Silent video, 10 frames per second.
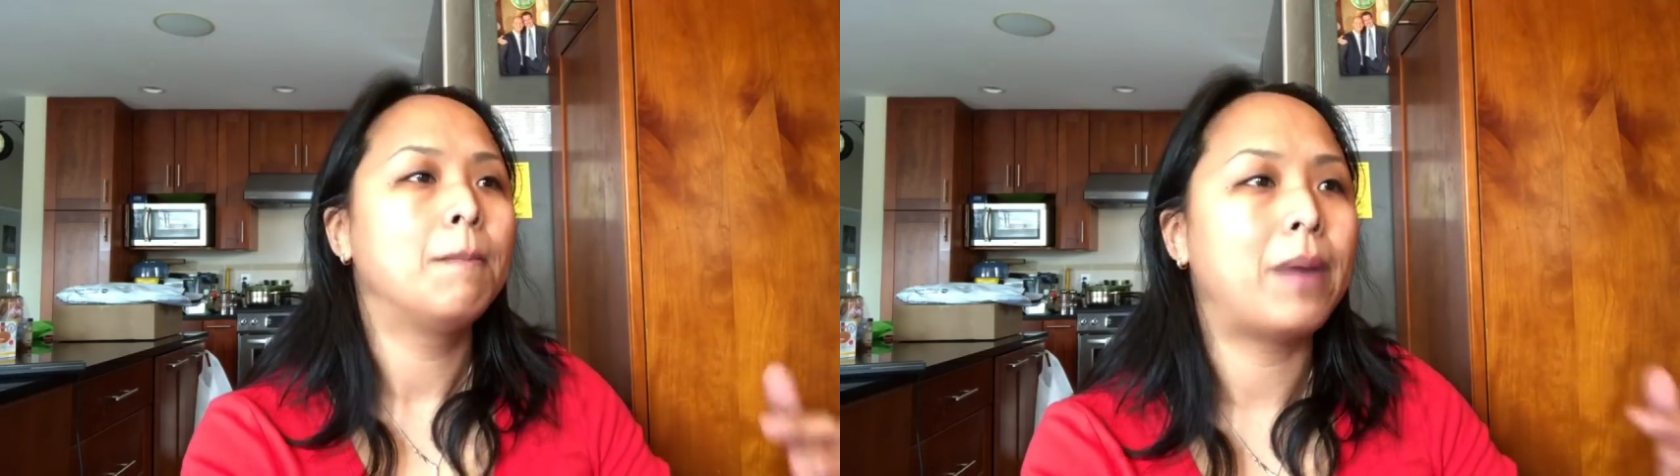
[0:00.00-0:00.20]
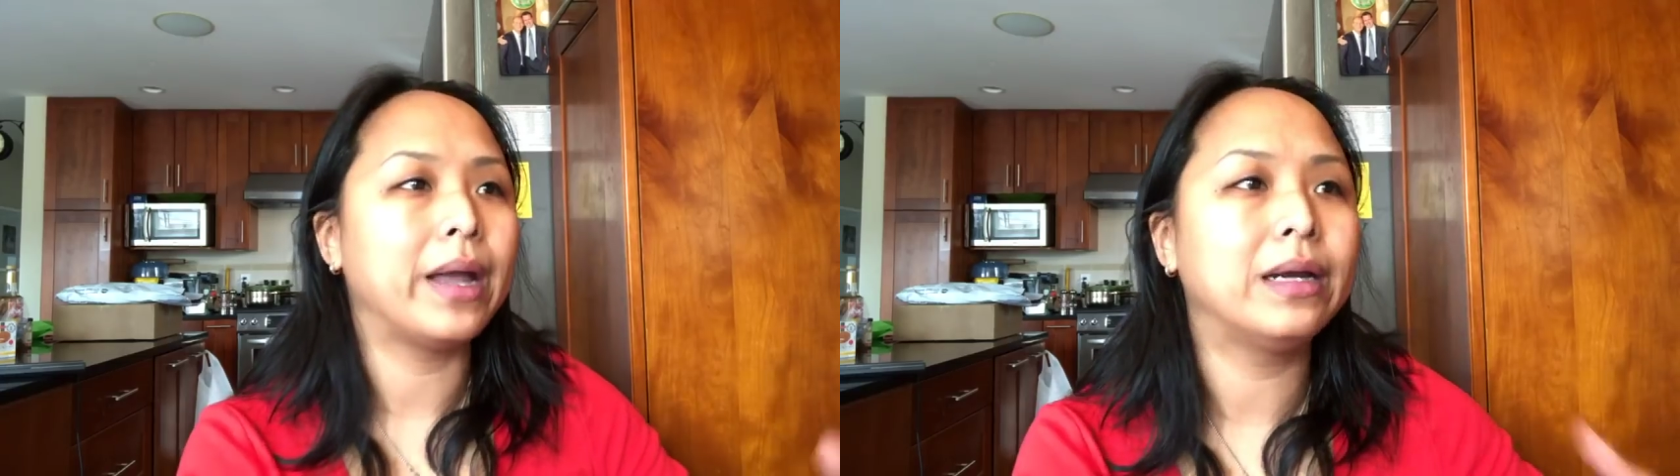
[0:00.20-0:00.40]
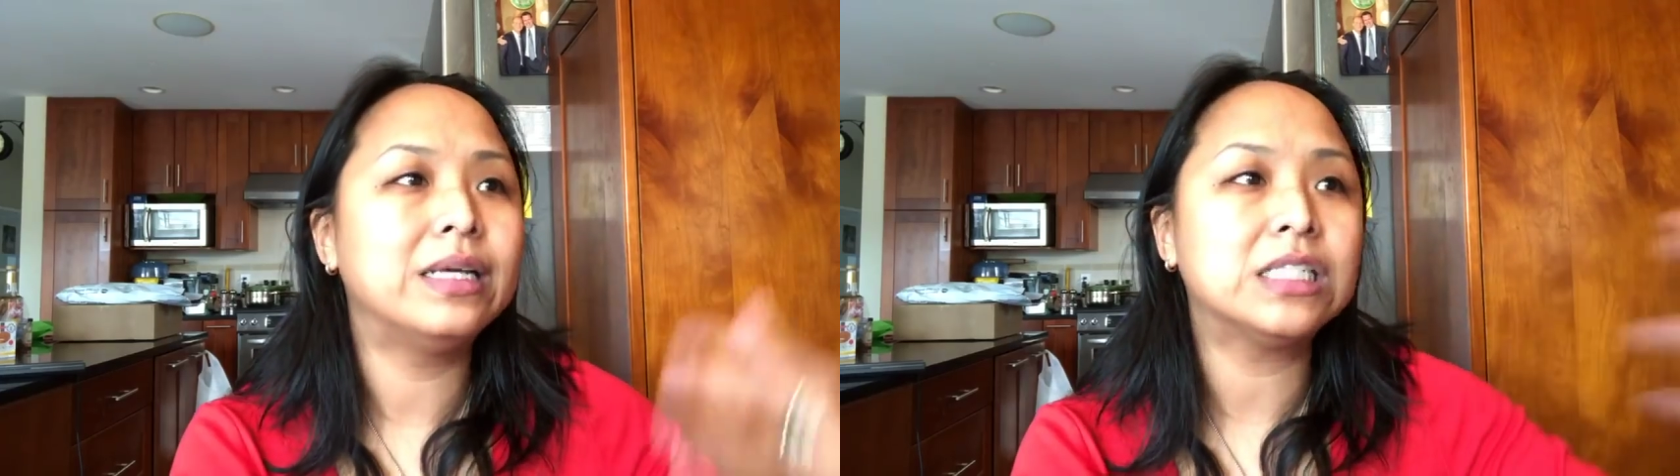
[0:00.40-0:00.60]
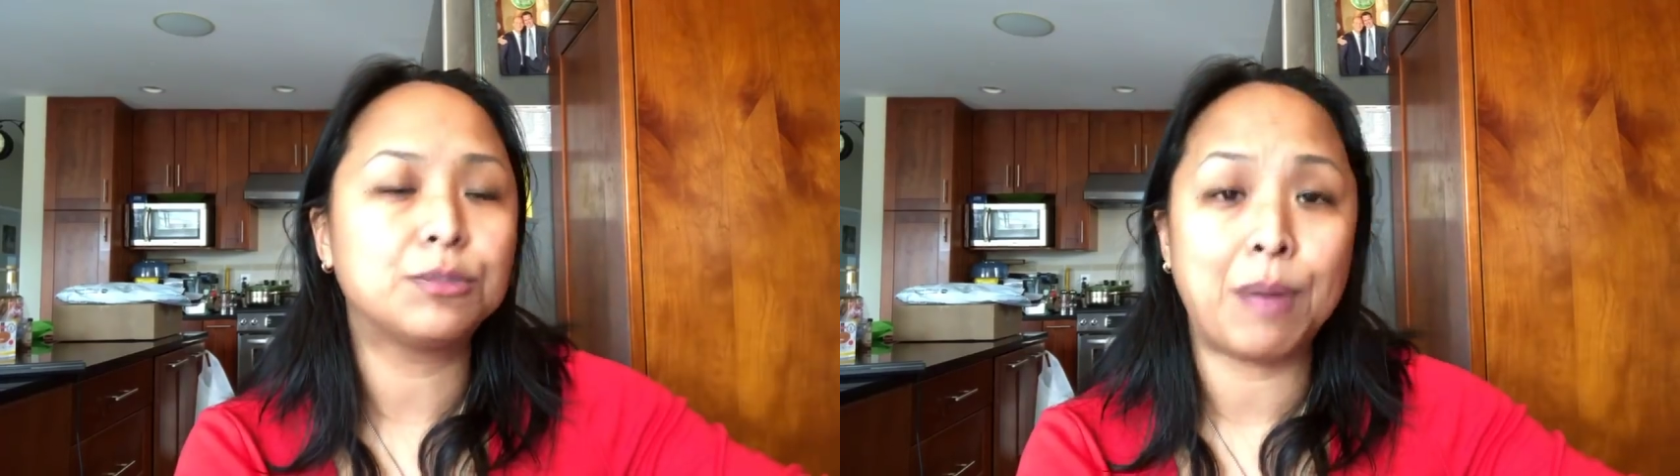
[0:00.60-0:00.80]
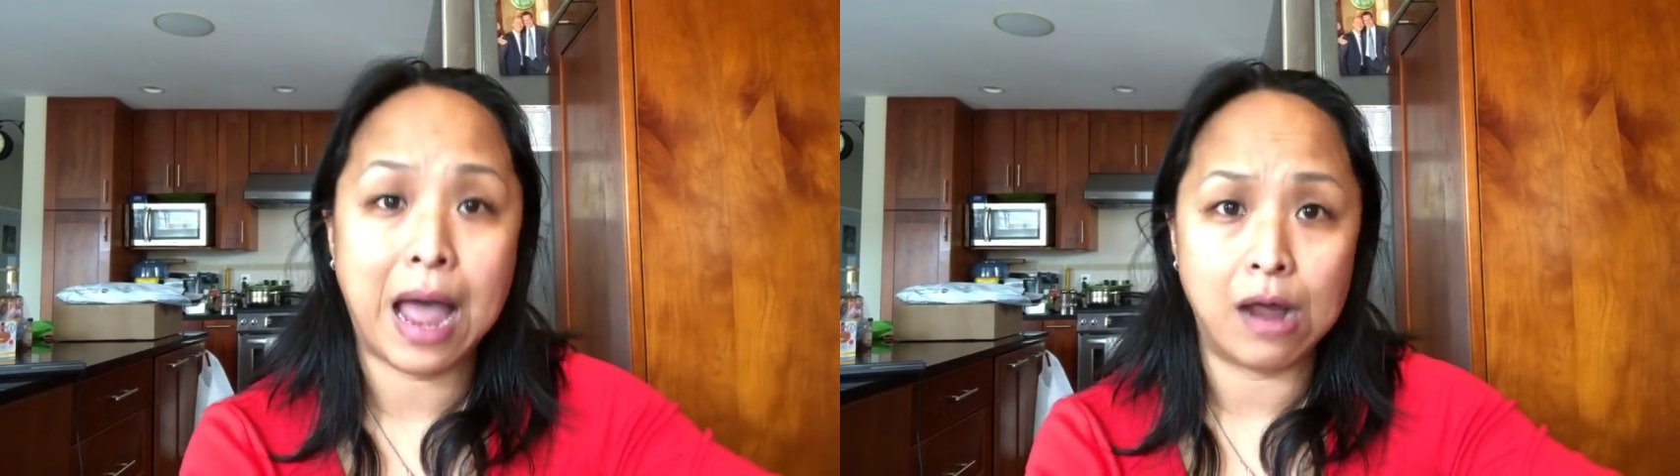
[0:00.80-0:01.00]
by this
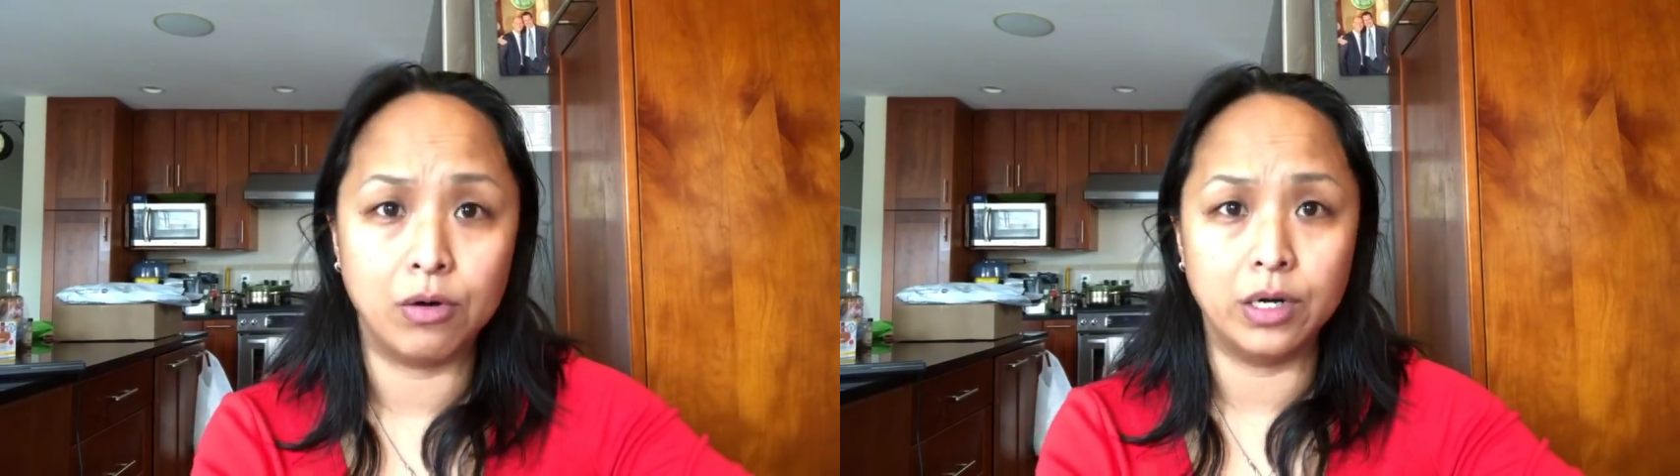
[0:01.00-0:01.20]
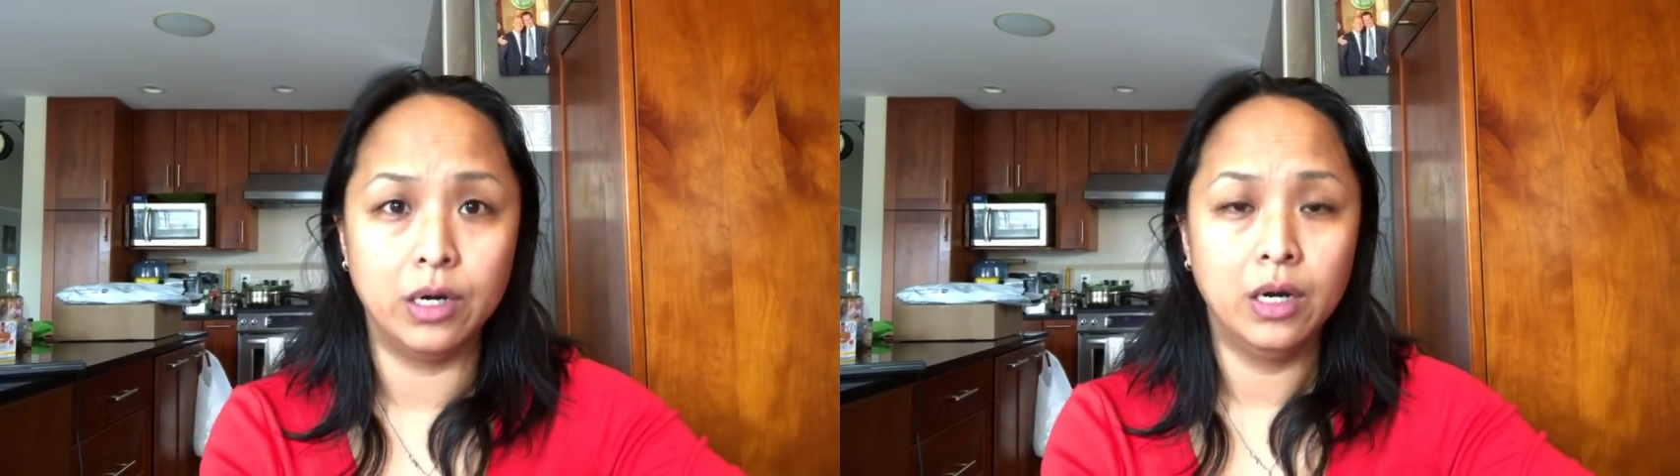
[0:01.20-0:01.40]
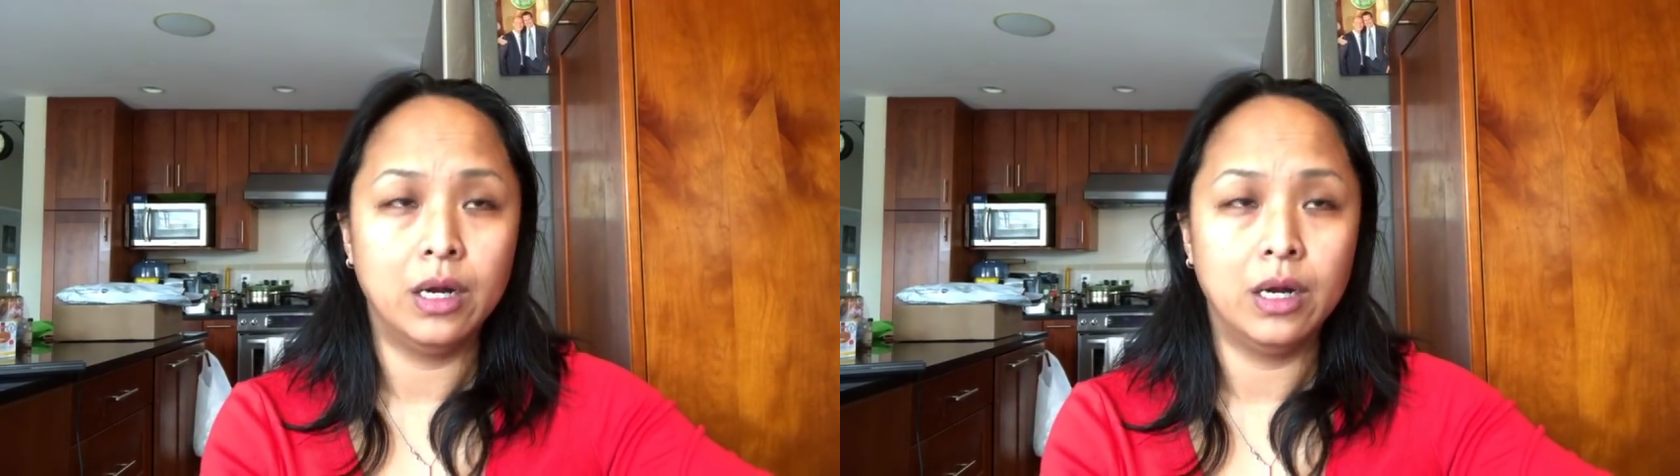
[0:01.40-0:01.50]
power,